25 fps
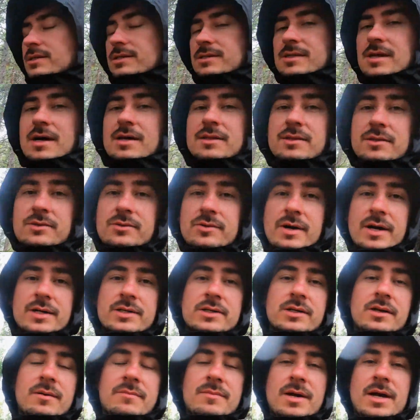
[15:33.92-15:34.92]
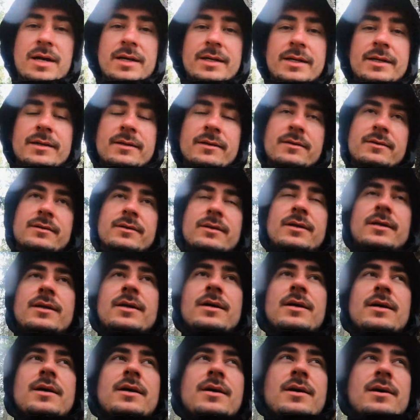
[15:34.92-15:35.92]
is not the direction I'm headed.
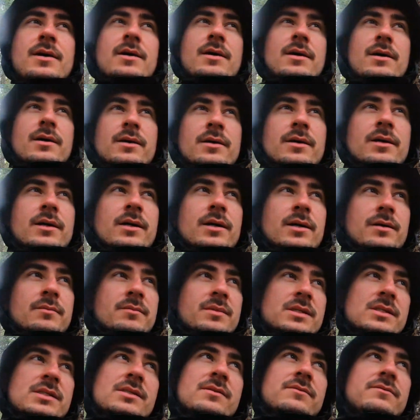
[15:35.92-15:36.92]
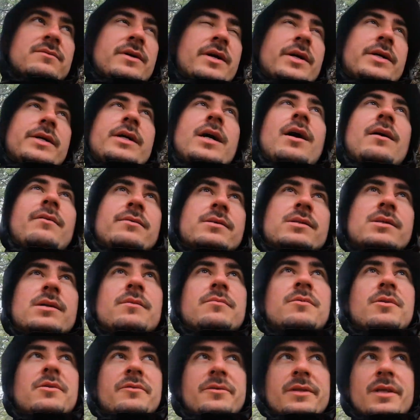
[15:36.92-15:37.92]
It's very obviously
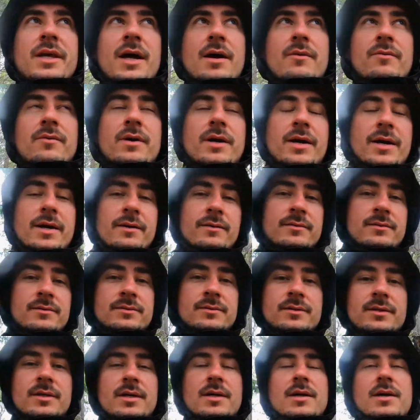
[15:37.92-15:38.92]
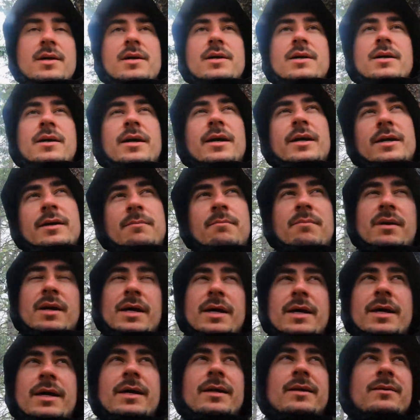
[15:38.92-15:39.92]
moving that way. It had
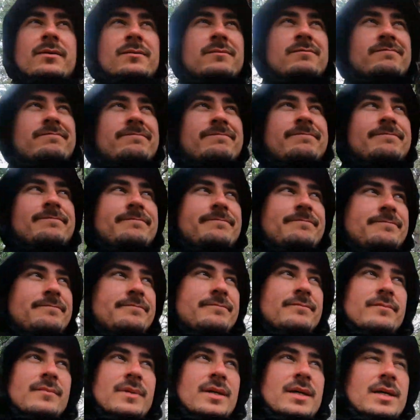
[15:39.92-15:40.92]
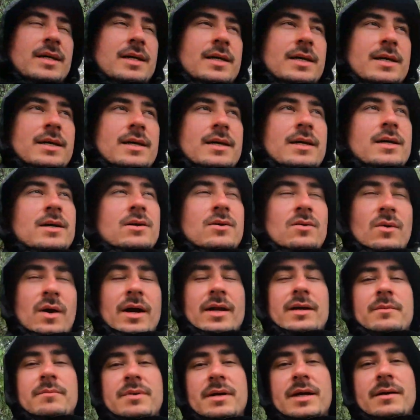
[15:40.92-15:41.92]
been
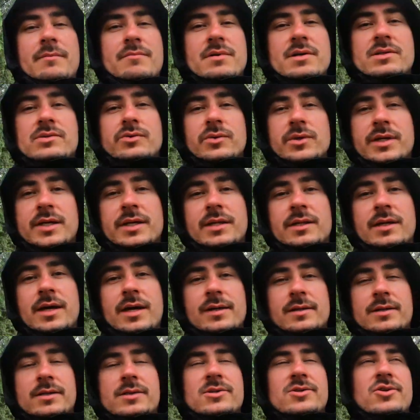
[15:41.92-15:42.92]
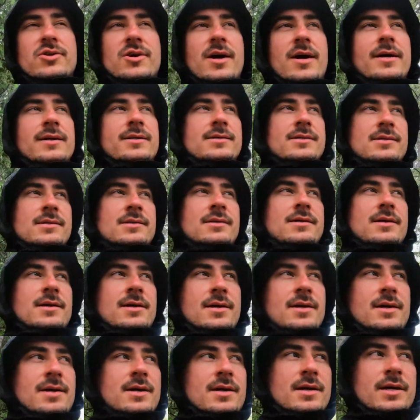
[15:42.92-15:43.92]
quite a bit between lightning strikes,
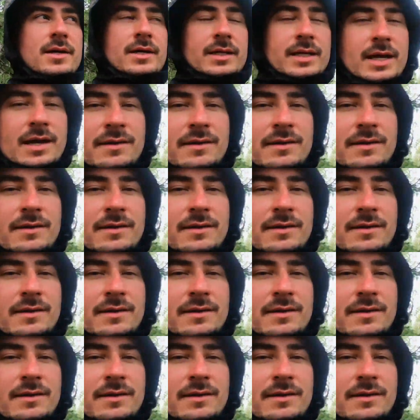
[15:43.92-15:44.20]
and